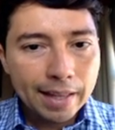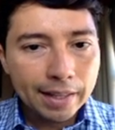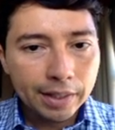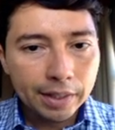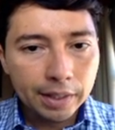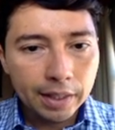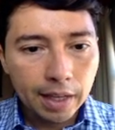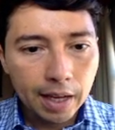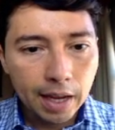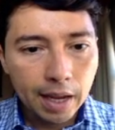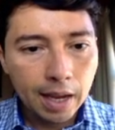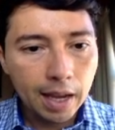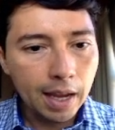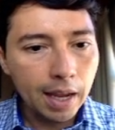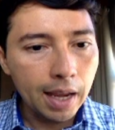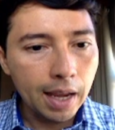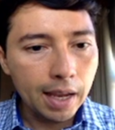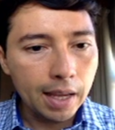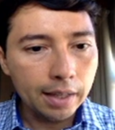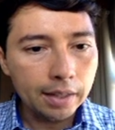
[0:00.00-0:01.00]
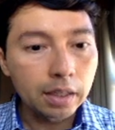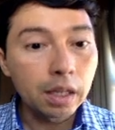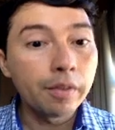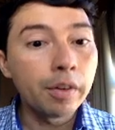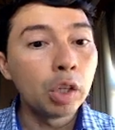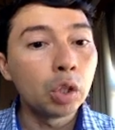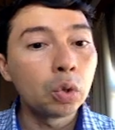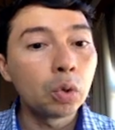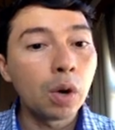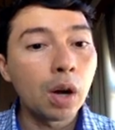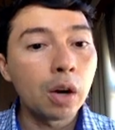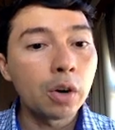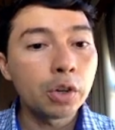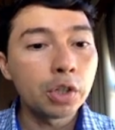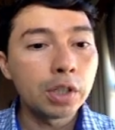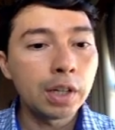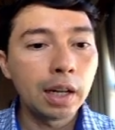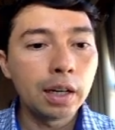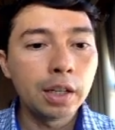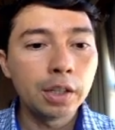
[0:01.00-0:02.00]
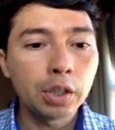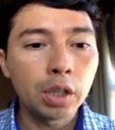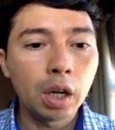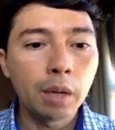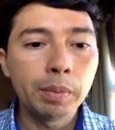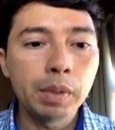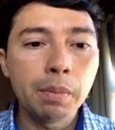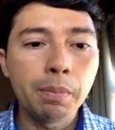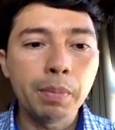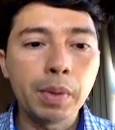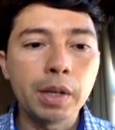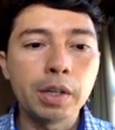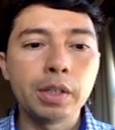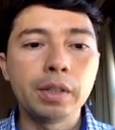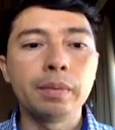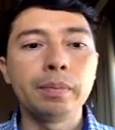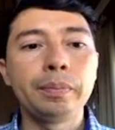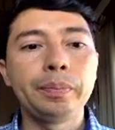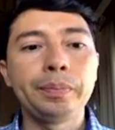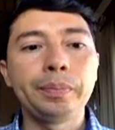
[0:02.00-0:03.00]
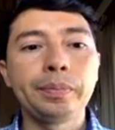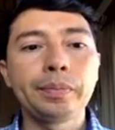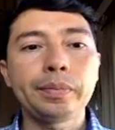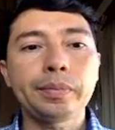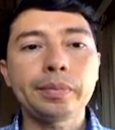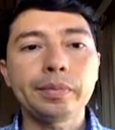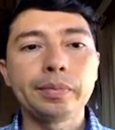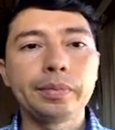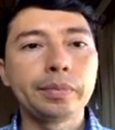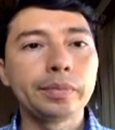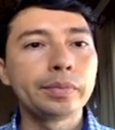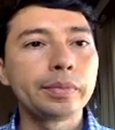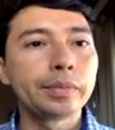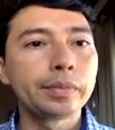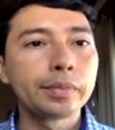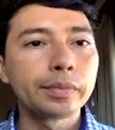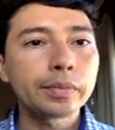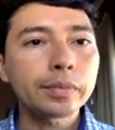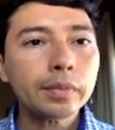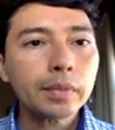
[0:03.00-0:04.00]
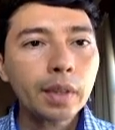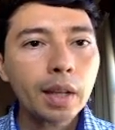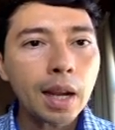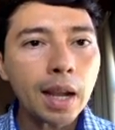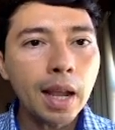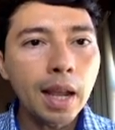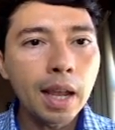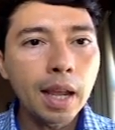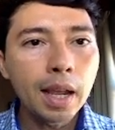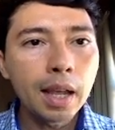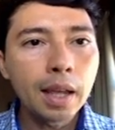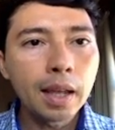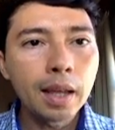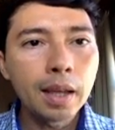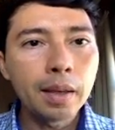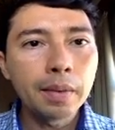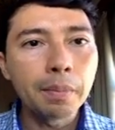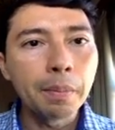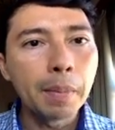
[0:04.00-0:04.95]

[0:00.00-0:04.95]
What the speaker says: the 72-hour challenge opt-in page. And